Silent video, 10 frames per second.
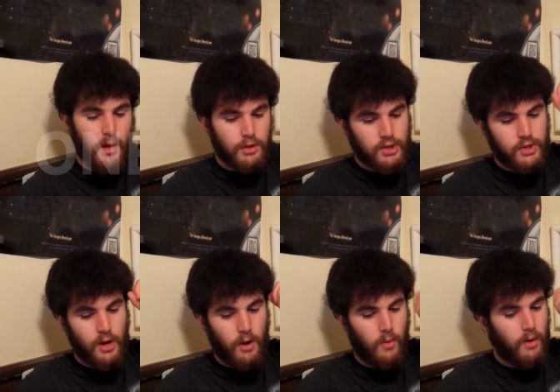
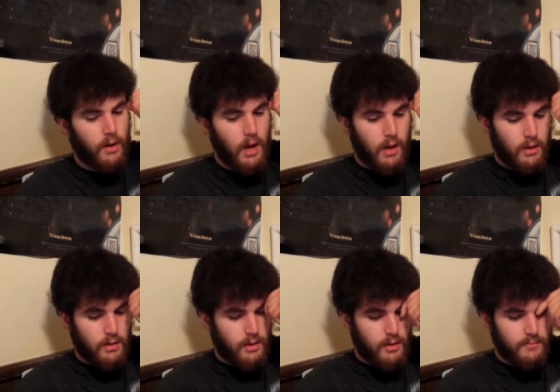So,
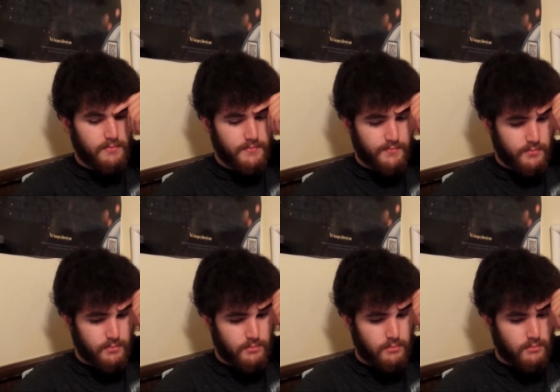um,
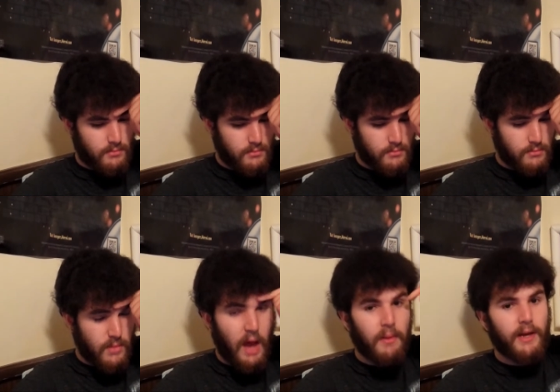
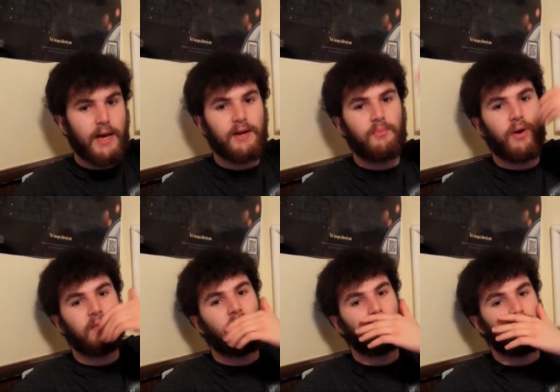I'm gonna kind of
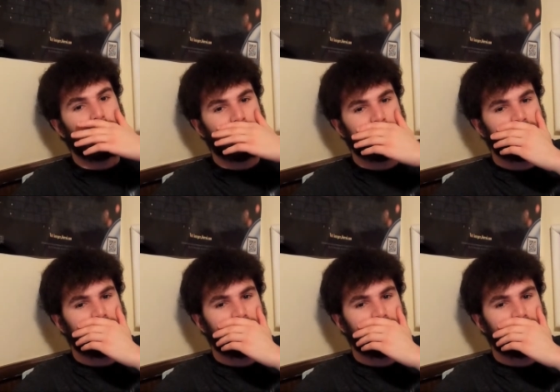break my rules.